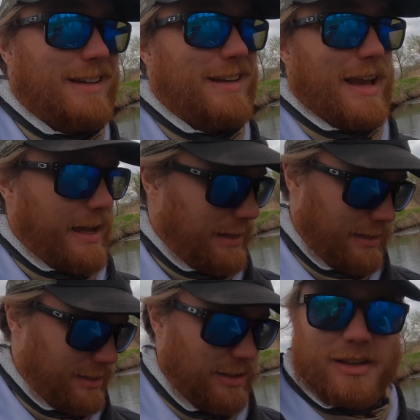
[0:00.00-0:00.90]

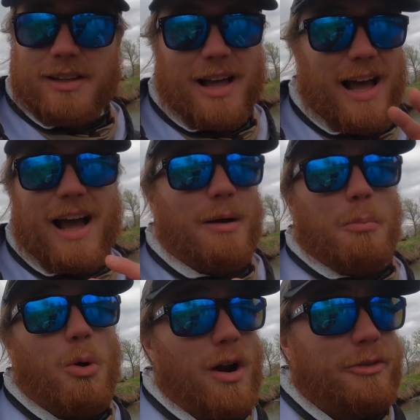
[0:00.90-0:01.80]
Again,
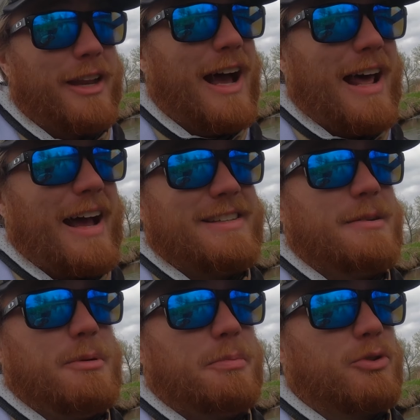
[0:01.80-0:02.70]
more often than not, I
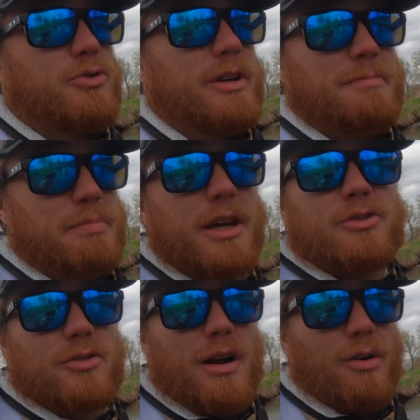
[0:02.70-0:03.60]
see people treat big
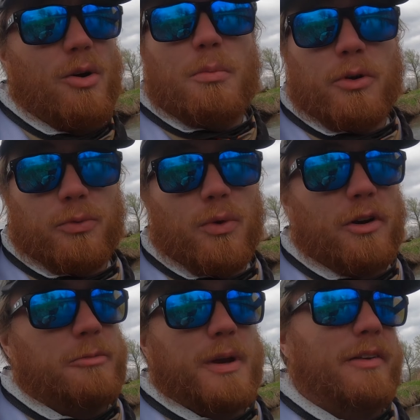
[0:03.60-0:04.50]
trout almost
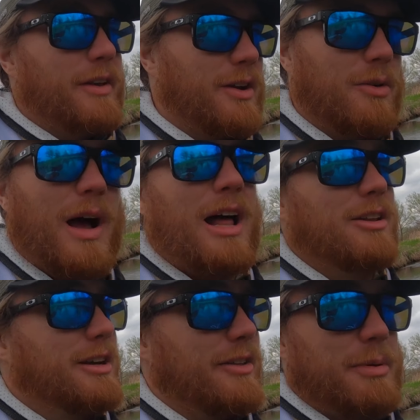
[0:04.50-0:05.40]
worse because they go, wow,
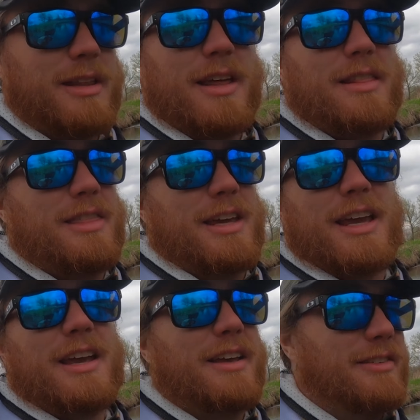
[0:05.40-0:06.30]
look how big that thing
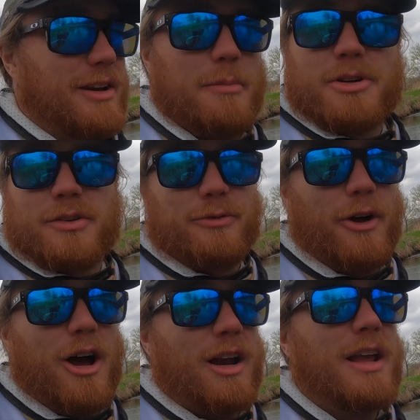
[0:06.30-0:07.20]
is, look how much it
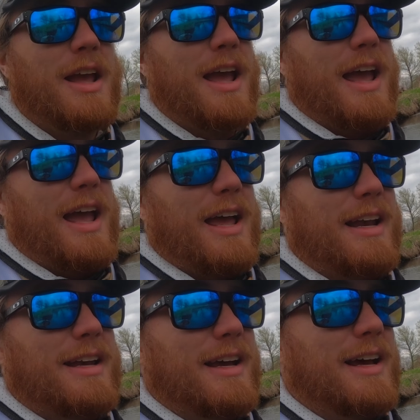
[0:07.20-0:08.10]
fought,
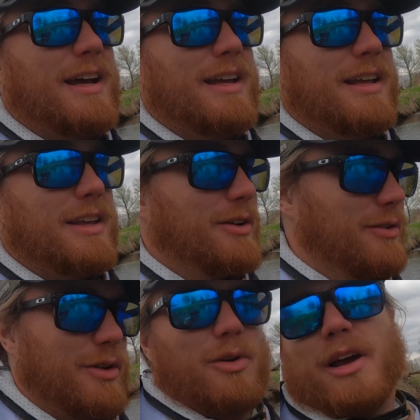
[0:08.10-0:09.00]
and
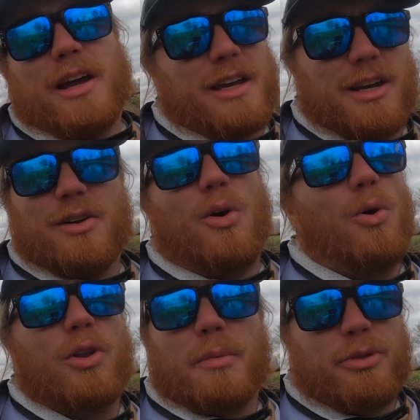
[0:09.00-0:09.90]
it can
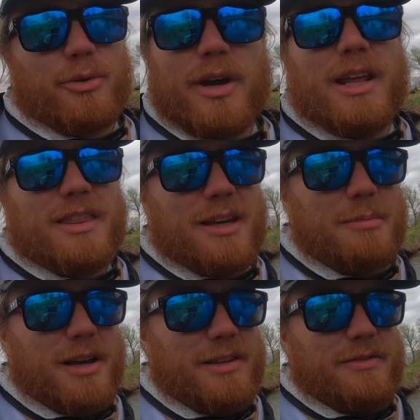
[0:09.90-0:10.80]
hold up through
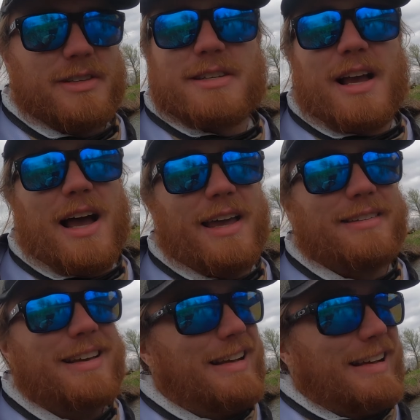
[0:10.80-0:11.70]
anything because of its
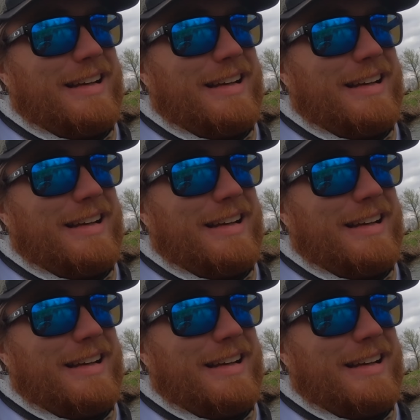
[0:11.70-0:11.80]
size.